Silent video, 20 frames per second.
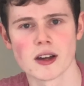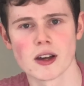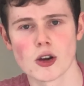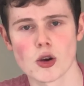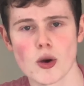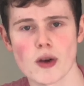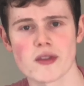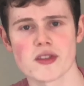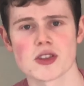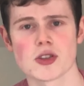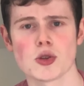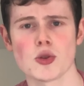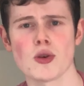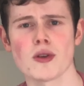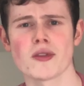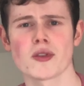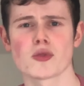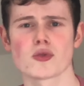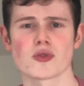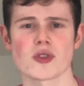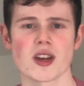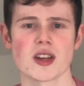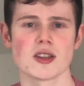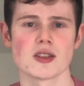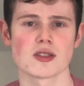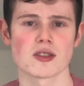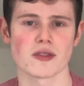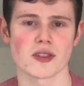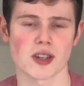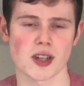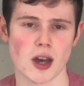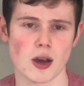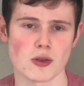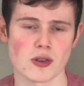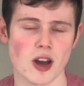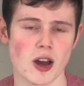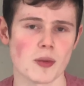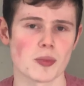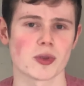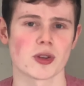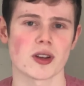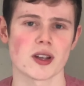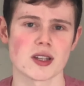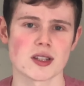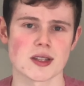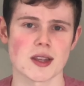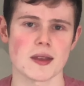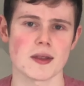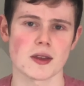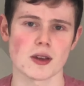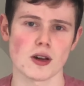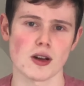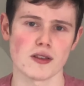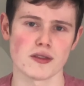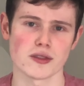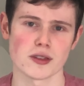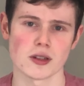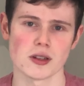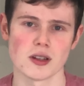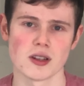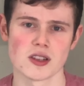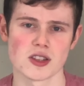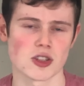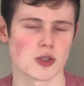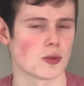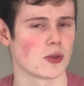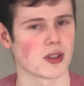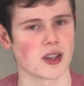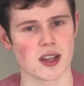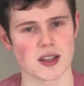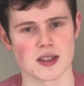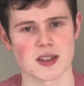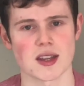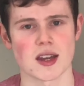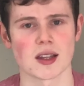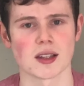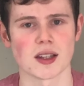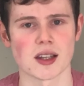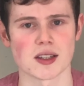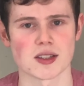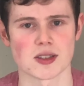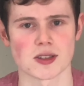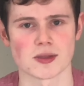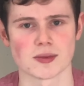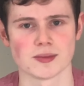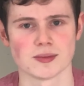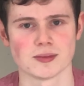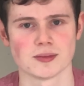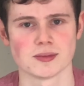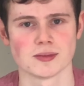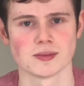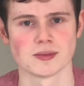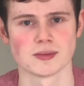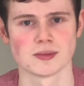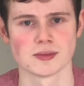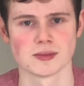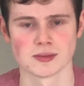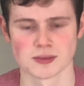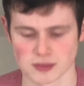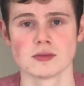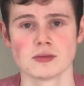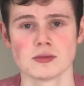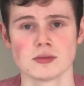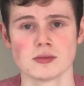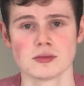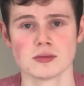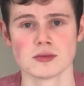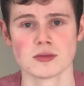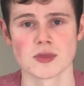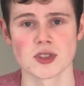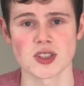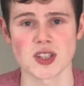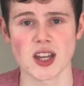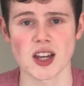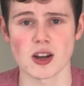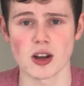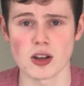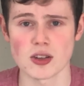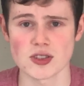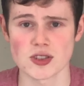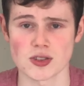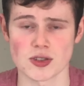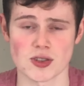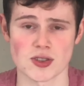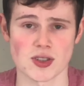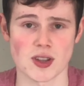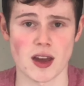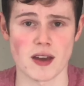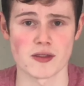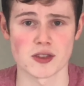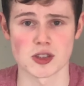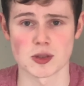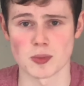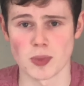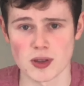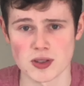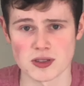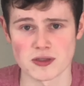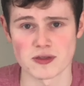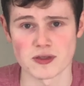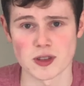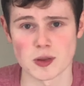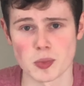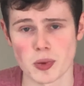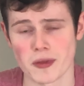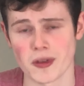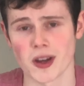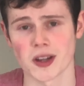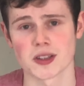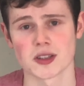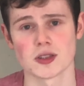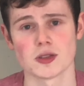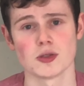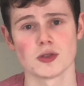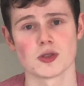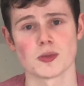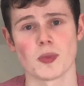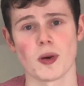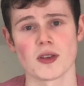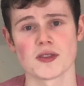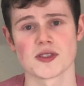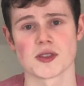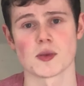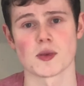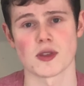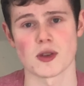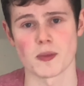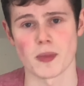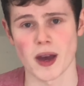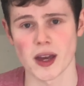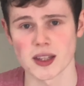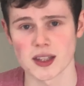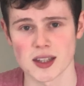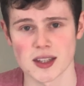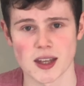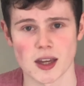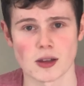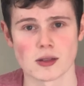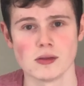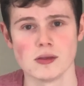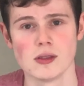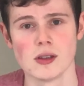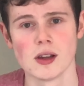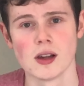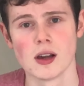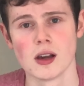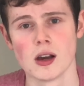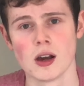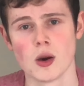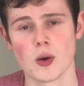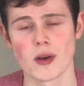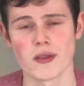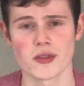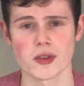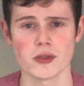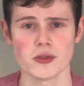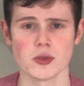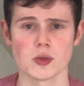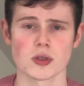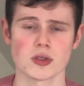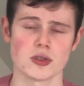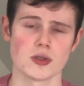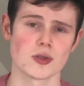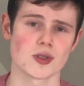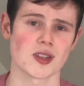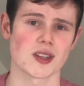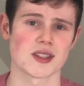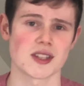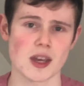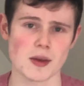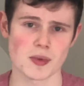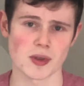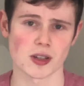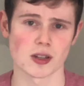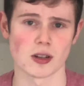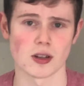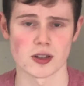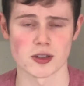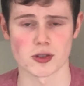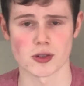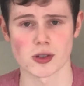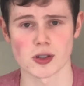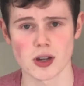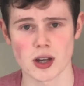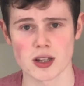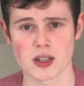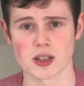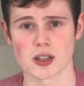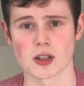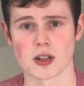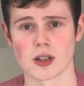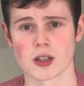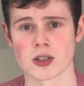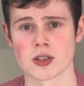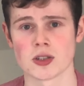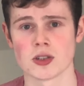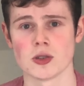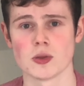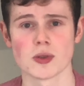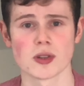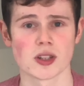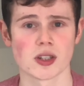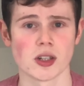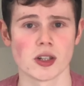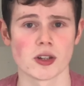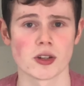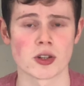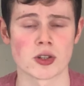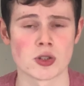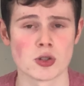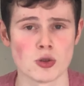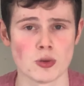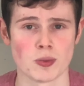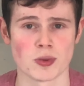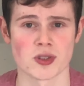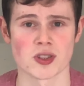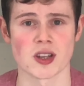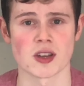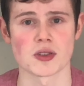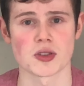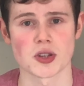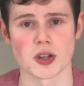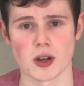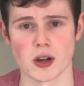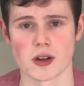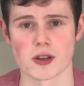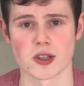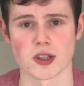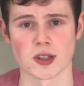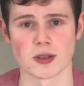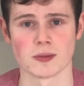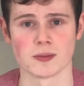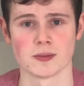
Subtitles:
However, they do have a range of account upgrades that they offer, so we'll get to that later. Stake also doesn't have a deposit fee, providing you deposit with a bank account. However, if you want to use a debit card or a credit card, you will incur a 2% charge.